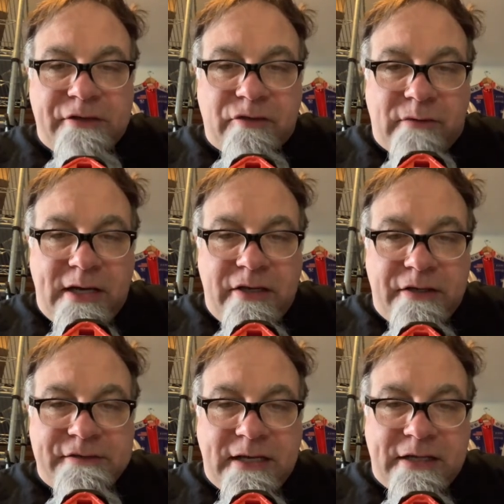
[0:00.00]
So right here, you
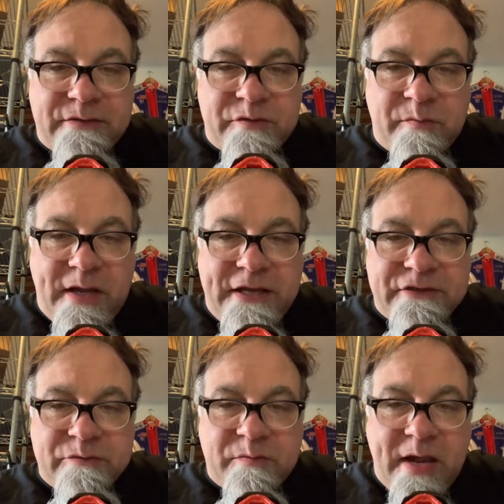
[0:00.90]
can see I got some space,
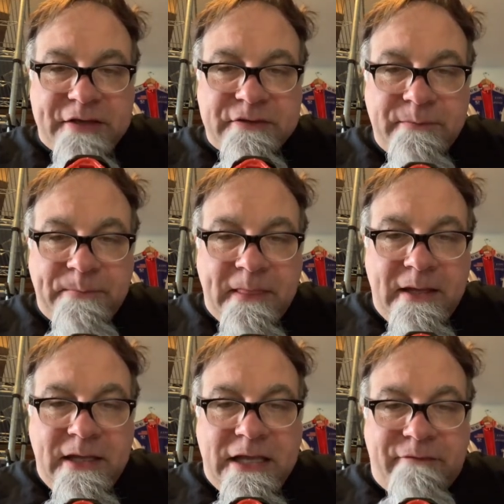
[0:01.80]
some space.
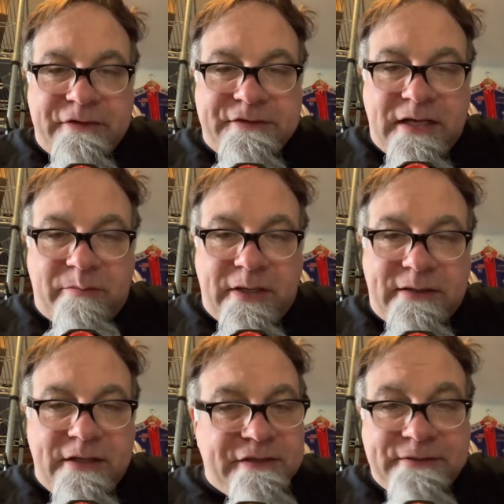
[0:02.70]
If it's set up like
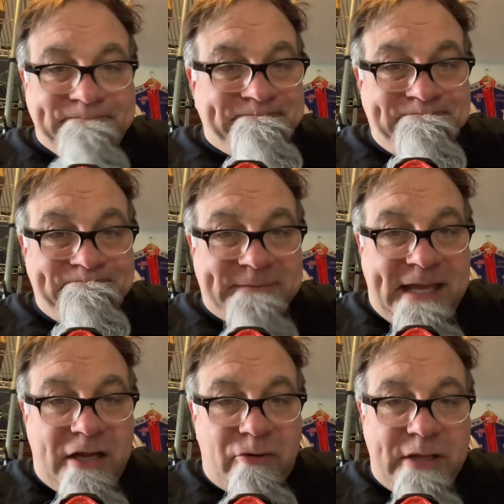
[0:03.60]
this, I
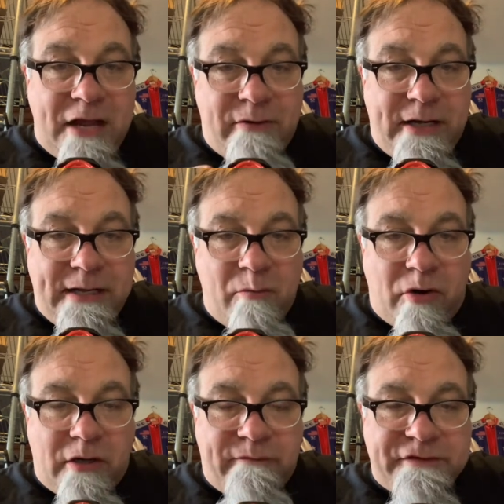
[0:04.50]
can't go that way
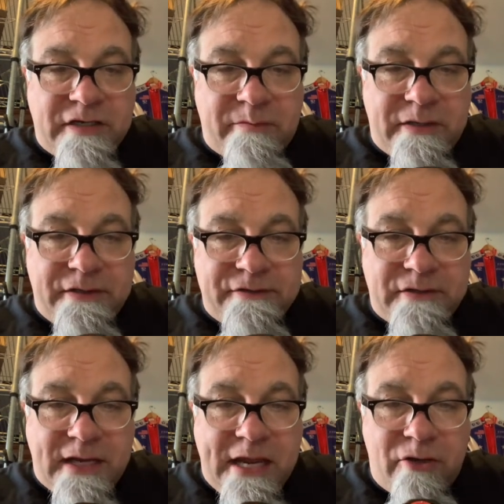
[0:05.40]
anymore. If it's set up like this,
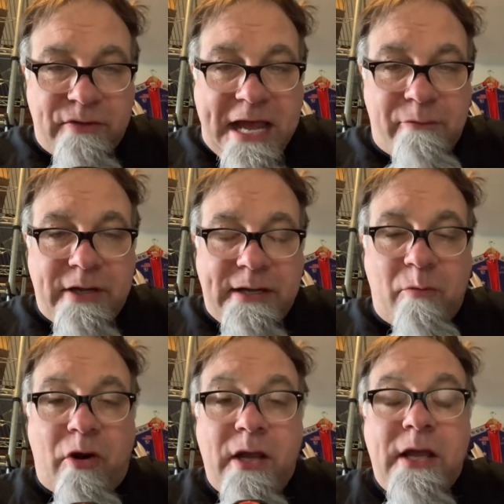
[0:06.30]
I can't go that way
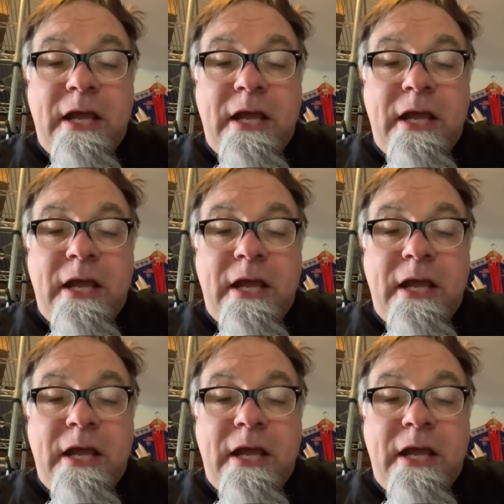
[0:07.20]
anymore.